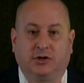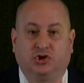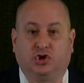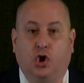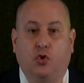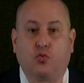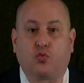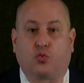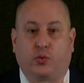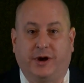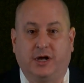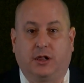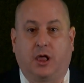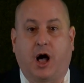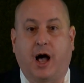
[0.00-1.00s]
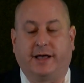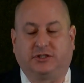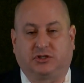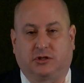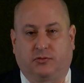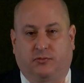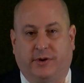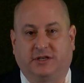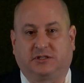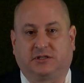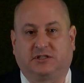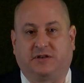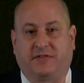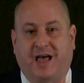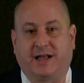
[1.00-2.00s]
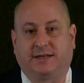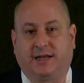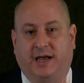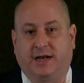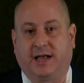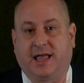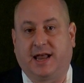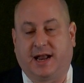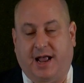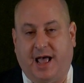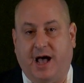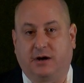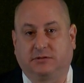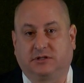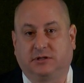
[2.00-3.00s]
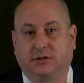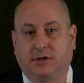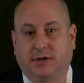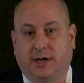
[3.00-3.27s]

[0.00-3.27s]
don't realize the risks of that data getting out